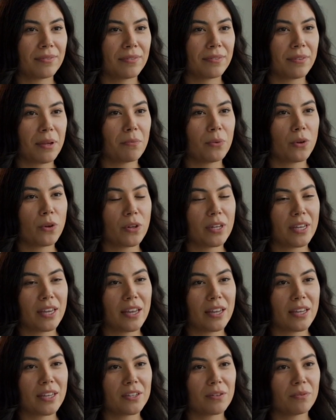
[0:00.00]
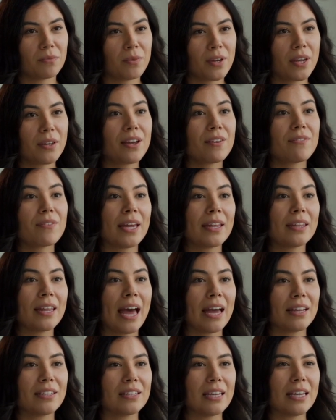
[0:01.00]
Aporia is really
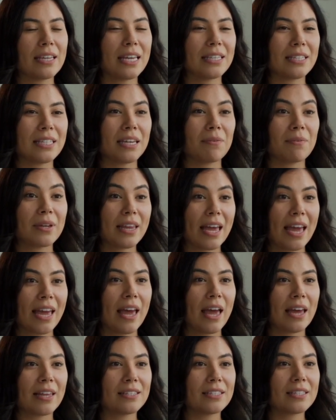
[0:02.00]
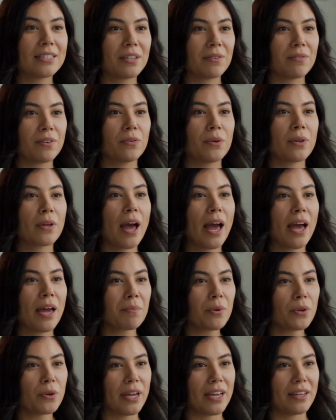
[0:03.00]
fantastic at keeping AI systems
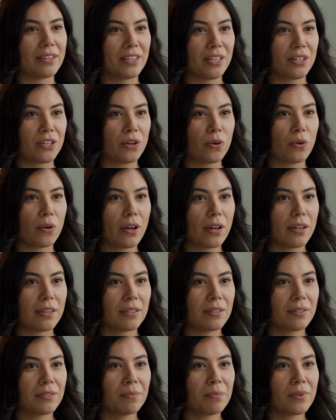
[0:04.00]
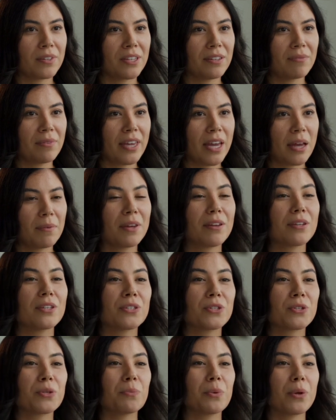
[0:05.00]
reliable and secure, which is becoming
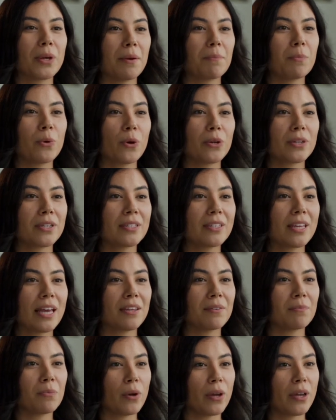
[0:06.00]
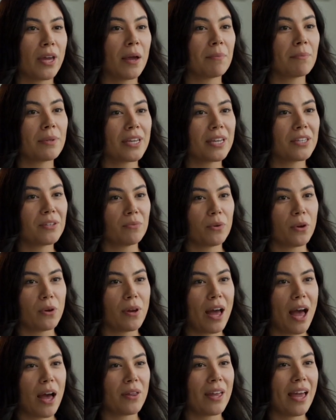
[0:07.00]
super important as more companies
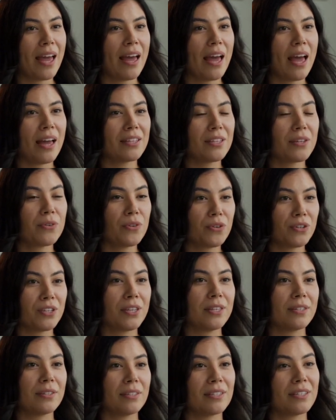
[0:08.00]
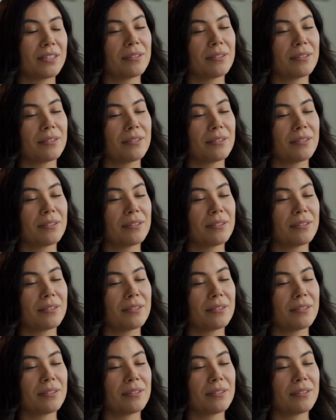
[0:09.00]
roll out AI solutions.